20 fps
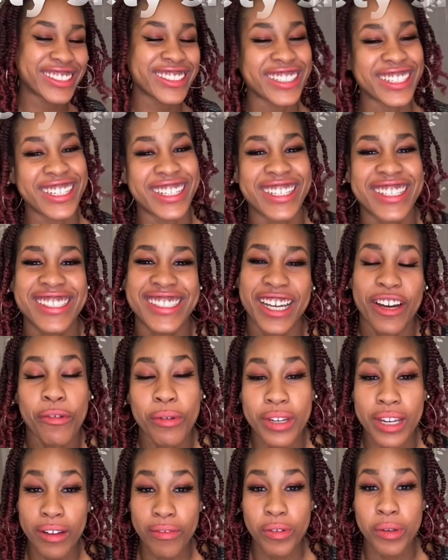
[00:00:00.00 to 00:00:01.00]
Yeah, because I will
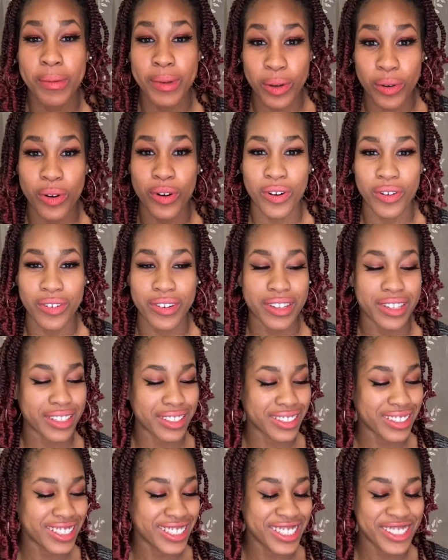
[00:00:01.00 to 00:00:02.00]
definitely be
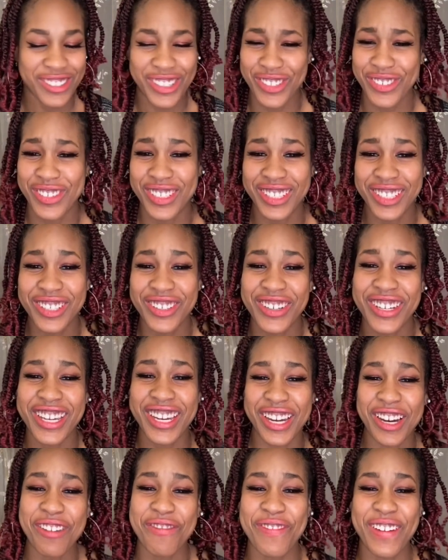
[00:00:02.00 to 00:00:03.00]
ordering, especially the little
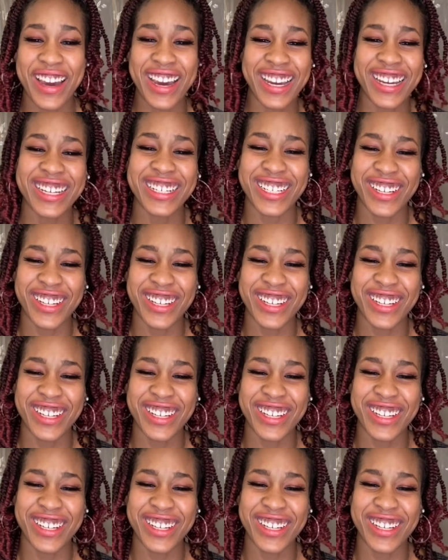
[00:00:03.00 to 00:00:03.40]
care package.